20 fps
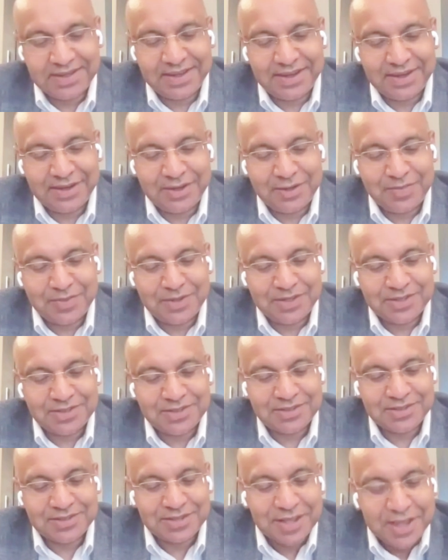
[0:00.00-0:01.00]
It
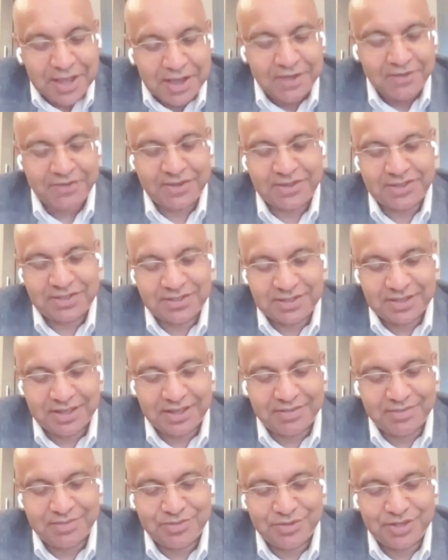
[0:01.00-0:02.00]
must serve its
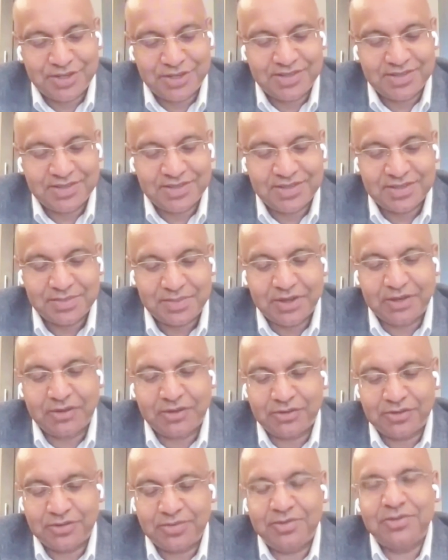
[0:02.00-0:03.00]
citizens by
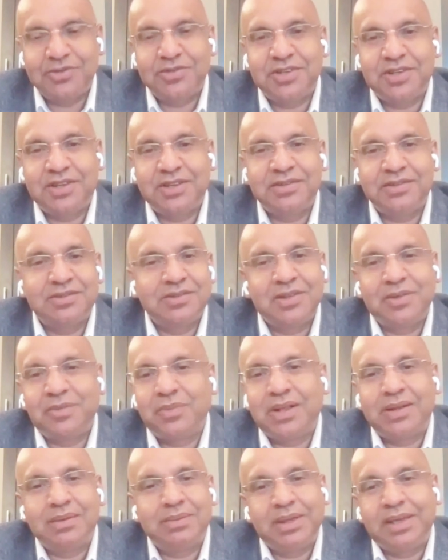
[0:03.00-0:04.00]
contributing to the
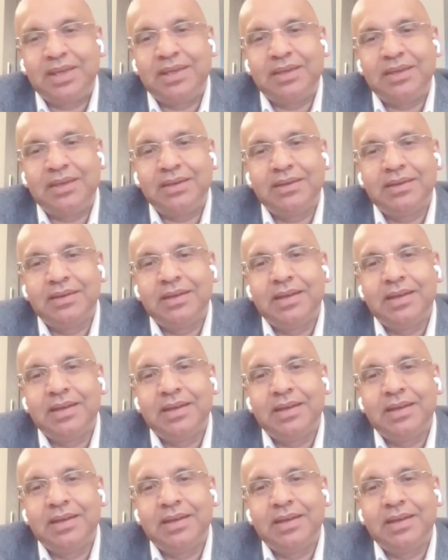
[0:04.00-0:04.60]
well-being.